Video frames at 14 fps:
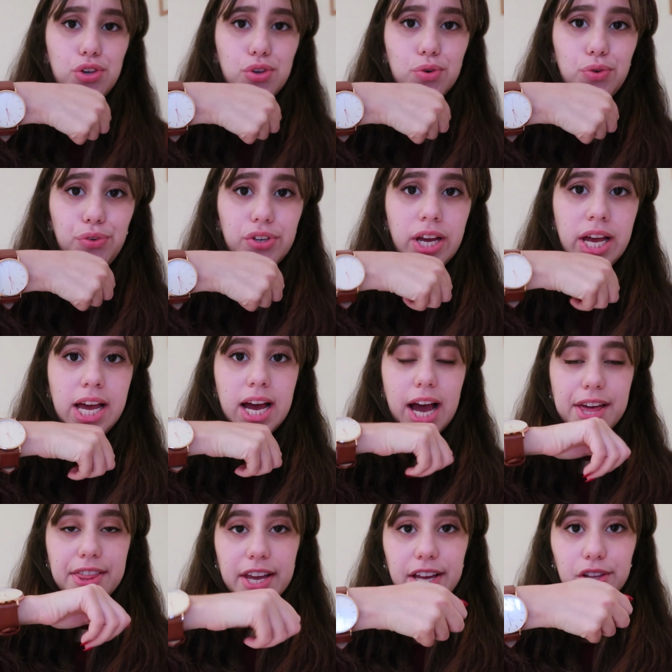cute.
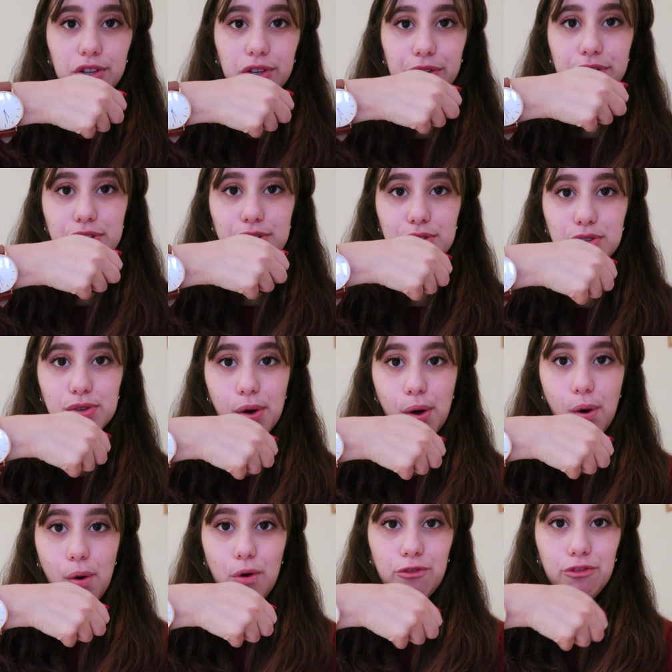I think it looks
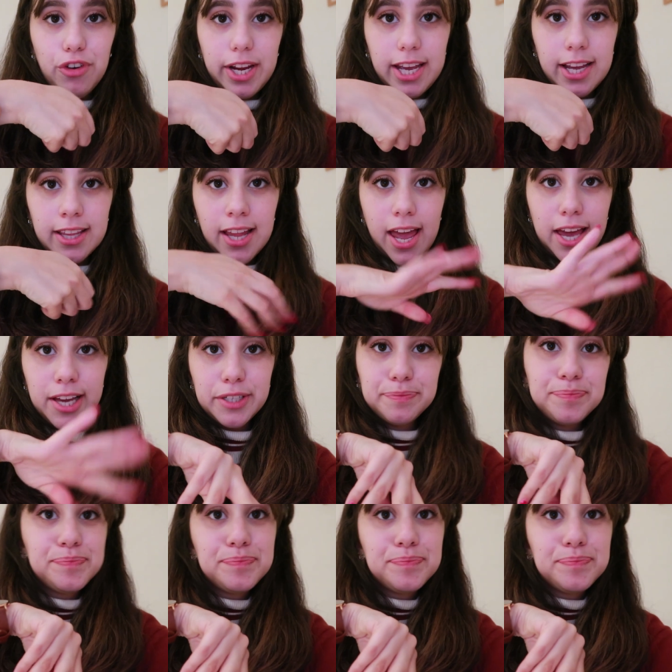so freaking like